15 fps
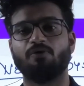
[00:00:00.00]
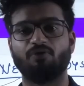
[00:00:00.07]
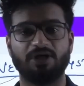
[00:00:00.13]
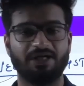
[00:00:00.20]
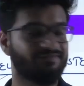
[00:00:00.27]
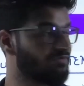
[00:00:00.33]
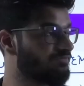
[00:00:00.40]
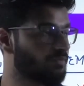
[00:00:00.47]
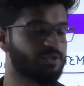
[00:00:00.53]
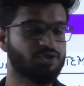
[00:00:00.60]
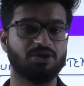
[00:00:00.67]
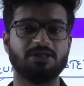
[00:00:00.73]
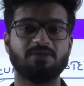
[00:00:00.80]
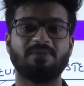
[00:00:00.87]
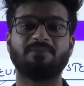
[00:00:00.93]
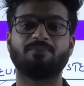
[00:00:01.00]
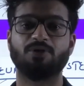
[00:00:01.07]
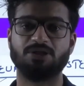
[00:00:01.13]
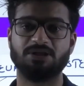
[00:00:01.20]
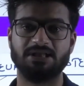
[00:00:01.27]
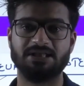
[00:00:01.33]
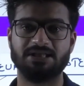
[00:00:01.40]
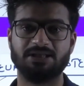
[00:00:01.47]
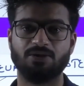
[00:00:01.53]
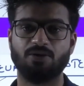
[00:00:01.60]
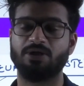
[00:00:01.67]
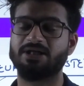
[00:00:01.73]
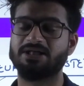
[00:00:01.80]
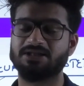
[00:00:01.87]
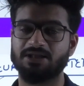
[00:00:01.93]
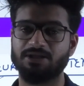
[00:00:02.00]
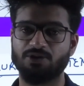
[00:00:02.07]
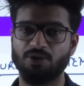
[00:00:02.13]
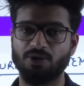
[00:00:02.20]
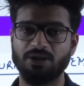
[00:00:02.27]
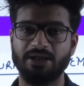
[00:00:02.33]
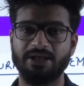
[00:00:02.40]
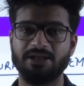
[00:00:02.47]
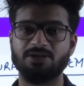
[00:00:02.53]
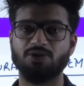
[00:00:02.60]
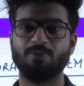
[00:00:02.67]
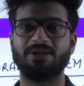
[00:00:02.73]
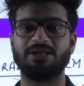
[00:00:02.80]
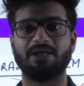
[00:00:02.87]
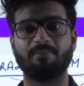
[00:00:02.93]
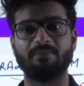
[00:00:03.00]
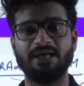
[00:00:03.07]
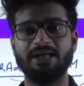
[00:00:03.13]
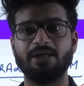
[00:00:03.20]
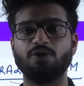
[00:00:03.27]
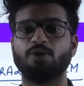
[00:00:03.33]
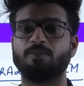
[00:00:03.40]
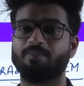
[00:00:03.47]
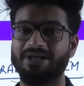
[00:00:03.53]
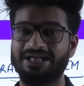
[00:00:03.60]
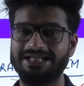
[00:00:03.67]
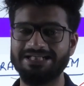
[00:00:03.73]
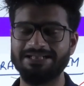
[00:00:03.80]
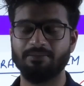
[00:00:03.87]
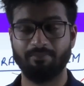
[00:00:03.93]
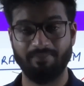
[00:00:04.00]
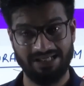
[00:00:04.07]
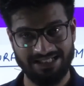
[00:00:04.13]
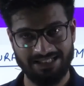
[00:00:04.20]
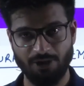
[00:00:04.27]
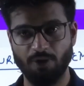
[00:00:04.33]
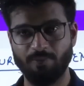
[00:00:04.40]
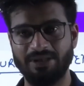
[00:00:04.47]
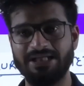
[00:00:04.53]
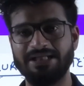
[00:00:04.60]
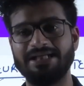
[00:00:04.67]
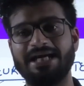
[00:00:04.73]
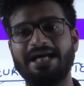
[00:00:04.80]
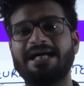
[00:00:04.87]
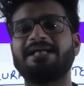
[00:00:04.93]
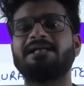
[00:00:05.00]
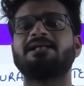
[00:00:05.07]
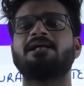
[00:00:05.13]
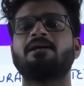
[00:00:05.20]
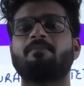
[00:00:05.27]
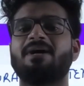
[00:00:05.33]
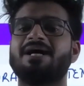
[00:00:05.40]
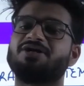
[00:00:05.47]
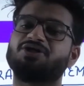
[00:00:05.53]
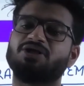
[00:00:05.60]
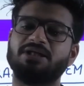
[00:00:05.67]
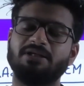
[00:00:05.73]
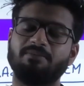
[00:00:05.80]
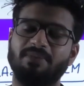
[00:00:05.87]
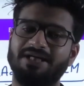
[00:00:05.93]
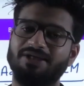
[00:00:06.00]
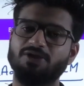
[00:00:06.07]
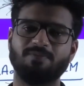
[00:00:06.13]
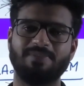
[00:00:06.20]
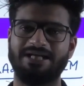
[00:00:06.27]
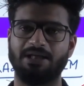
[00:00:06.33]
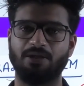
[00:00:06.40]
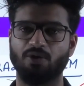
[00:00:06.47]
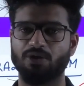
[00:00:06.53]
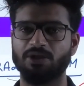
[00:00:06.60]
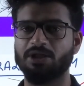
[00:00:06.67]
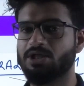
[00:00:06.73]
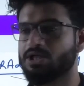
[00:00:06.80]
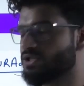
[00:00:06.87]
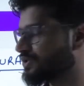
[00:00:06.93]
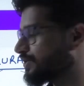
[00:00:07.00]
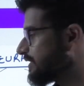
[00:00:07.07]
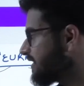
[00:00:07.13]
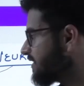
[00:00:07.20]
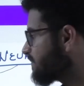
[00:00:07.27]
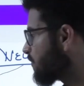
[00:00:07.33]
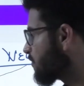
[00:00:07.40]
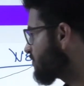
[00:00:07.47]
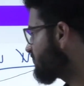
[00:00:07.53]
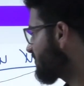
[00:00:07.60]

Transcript: Whatever information is being processed or it is controlled, it is to be done by your brain, mainly your brain, and partially by your spinal cord. So these both